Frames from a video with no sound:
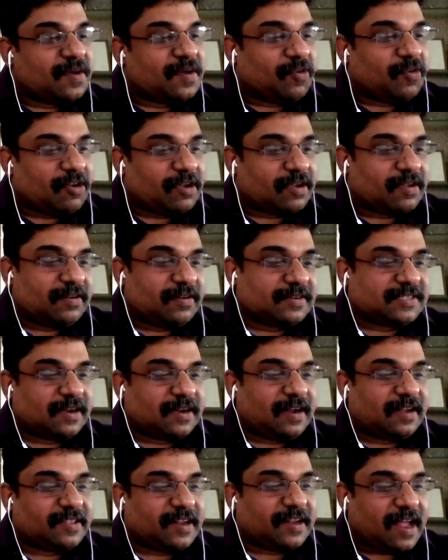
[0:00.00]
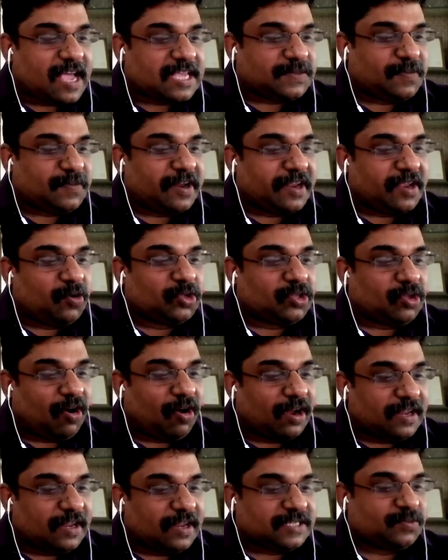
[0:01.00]
brokers, and other aspiring youth,
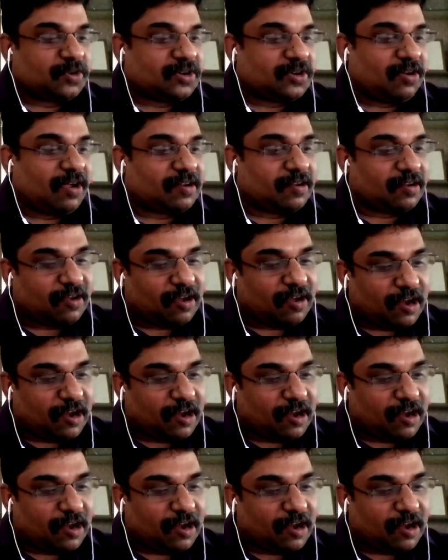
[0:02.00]
all his book, Dr.